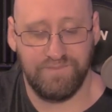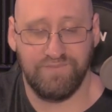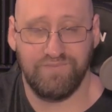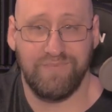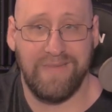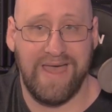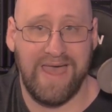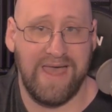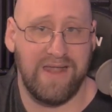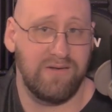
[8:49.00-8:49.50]

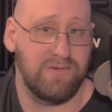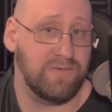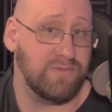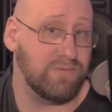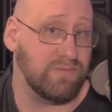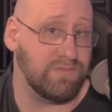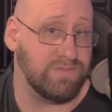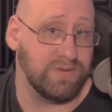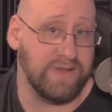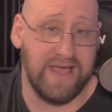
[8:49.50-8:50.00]
and
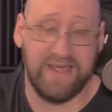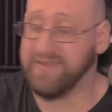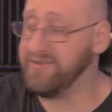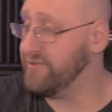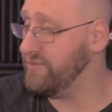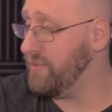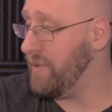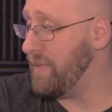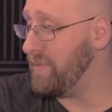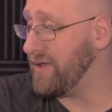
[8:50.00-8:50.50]

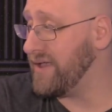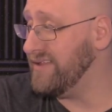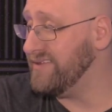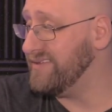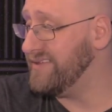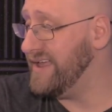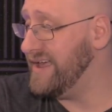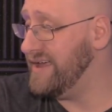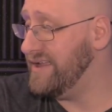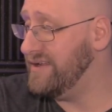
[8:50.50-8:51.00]
Texas Republicans
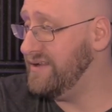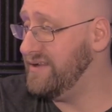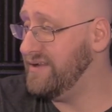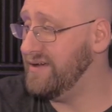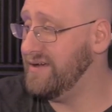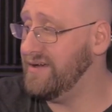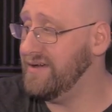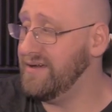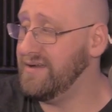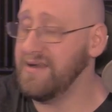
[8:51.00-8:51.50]
did
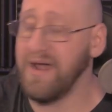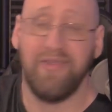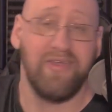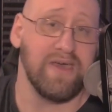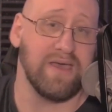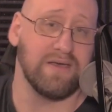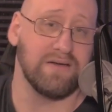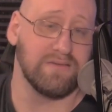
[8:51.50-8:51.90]
uh, nothing.